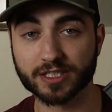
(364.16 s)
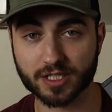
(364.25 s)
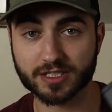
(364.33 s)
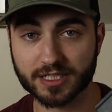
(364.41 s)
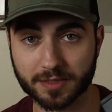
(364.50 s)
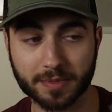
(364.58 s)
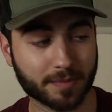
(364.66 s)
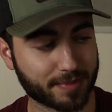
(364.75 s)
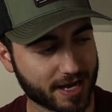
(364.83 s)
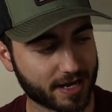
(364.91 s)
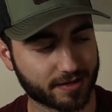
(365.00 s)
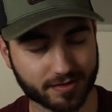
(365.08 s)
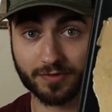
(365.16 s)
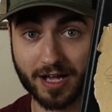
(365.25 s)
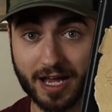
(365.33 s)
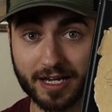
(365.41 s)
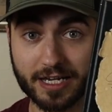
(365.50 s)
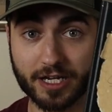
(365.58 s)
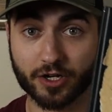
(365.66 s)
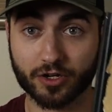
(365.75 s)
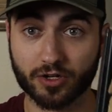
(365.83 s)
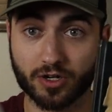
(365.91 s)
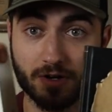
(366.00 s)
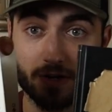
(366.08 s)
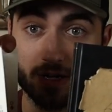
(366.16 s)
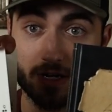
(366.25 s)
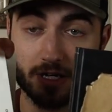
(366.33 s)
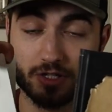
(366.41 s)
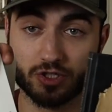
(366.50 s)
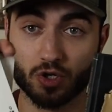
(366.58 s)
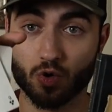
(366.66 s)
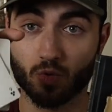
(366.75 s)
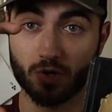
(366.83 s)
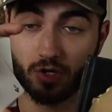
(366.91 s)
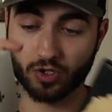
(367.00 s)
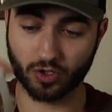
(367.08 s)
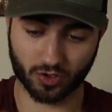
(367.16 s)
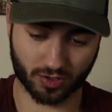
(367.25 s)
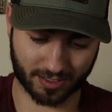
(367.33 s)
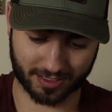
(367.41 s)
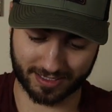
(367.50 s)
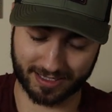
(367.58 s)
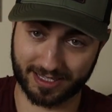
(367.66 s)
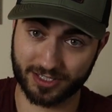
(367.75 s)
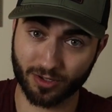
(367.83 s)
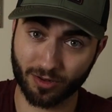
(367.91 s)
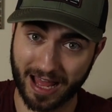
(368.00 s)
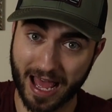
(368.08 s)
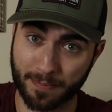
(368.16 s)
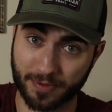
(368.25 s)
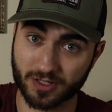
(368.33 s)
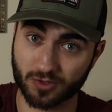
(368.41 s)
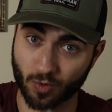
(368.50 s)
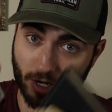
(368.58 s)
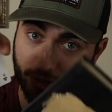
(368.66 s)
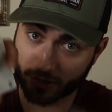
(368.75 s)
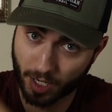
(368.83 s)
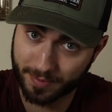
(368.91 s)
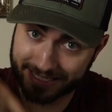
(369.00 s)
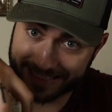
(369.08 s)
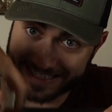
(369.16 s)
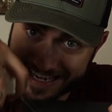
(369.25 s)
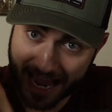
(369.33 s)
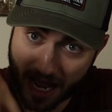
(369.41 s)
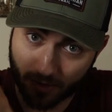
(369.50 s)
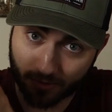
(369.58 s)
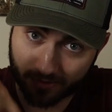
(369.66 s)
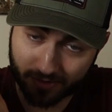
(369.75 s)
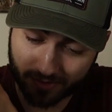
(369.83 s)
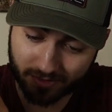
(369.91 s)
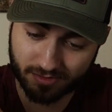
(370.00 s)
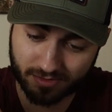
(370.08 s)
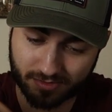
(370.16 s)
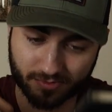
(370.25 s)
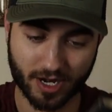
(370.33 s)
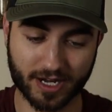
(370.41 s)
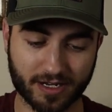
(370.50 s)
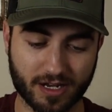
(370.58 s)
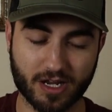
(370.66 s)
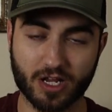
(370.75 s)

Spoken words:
does need to be a pad. You've got it here. So this all happens while you're coming down, right?